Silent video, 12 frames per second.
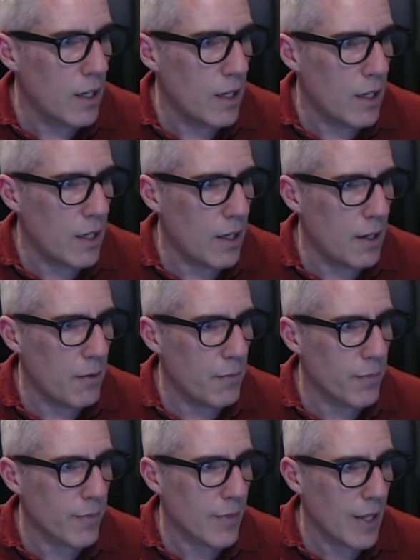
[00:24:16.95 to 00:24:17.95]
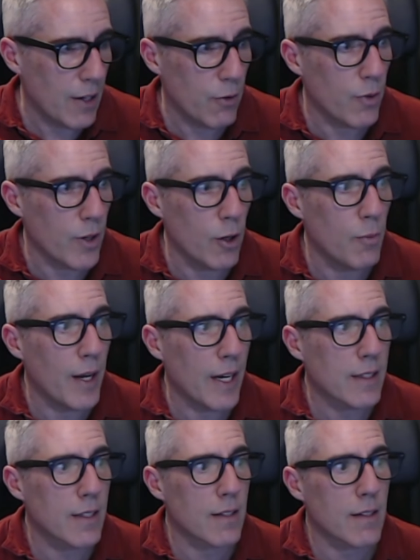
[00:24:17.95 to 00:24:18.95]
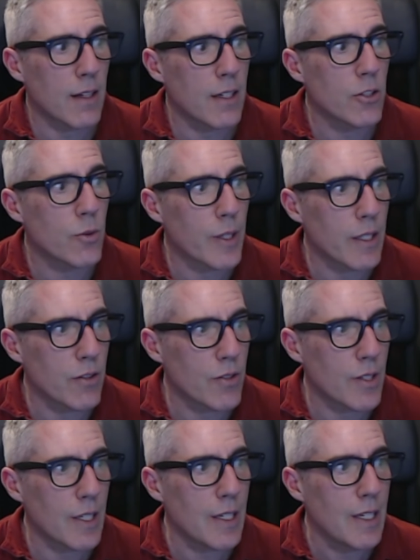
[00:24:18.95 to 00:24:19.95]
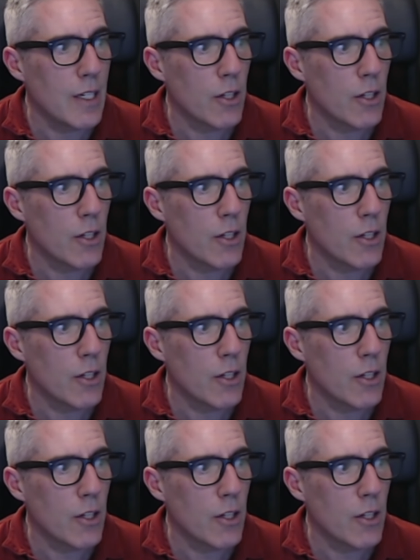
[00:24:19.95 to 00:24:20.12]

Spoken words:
and if we go back to the slide so we can see,